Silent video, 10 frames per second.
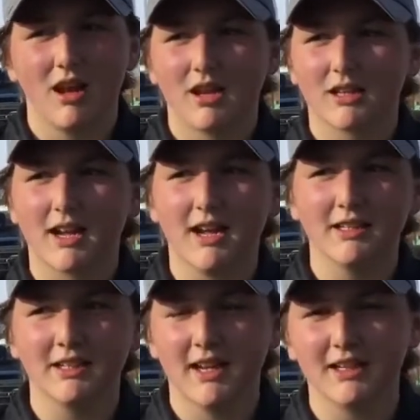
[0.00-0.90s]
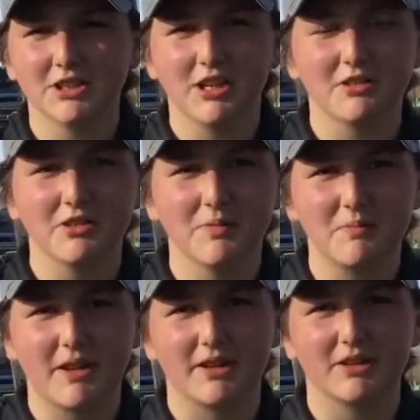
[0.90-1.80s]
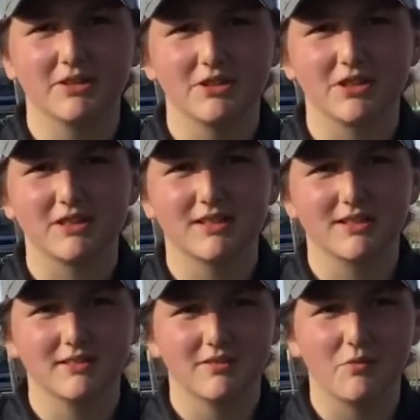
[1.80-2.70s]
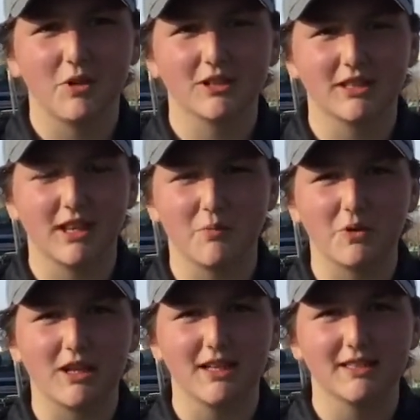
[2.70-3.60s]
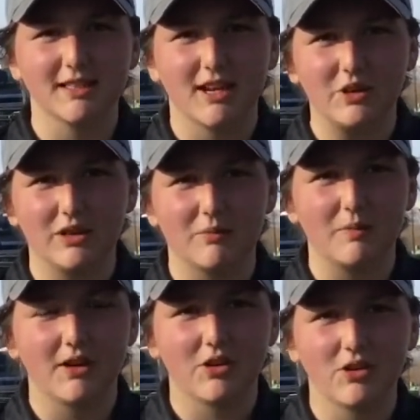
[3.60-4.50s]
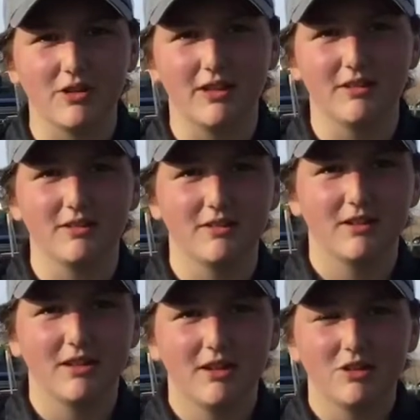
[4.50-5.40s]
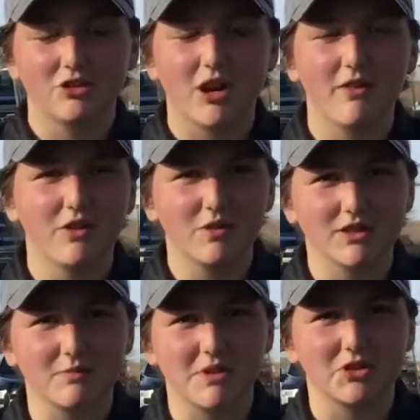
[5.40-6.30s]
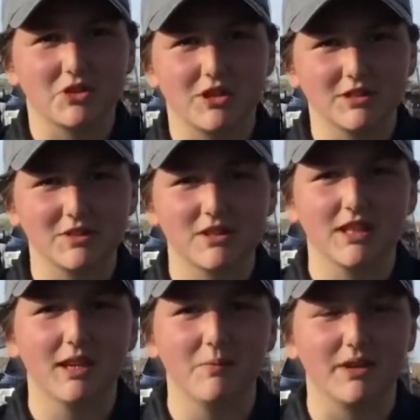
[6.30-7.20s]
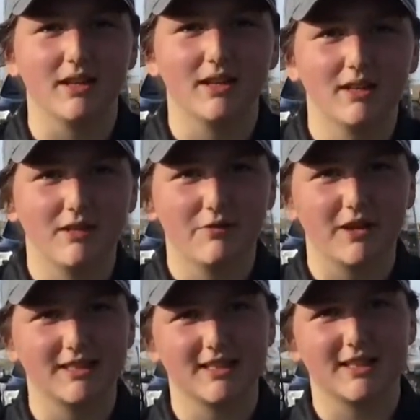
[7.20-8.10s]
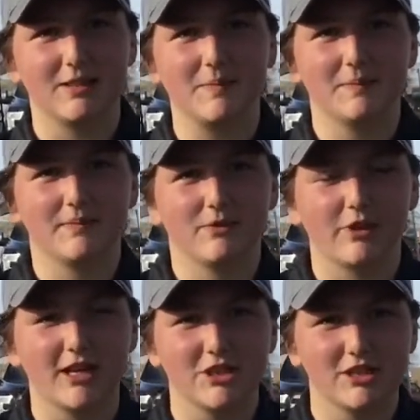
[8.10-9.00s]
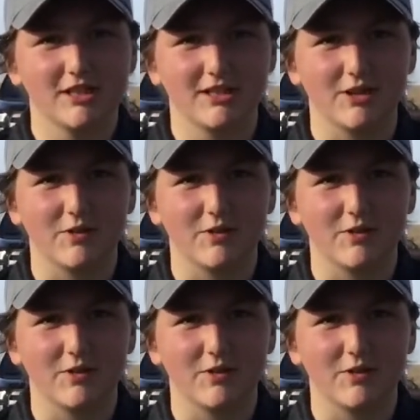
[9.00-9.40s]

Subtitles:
Kind of. I shot a little bit better. Just worked a couple kinks out in the middle, and driving wasn't my strong suit today, but fixed it in the ranges. So.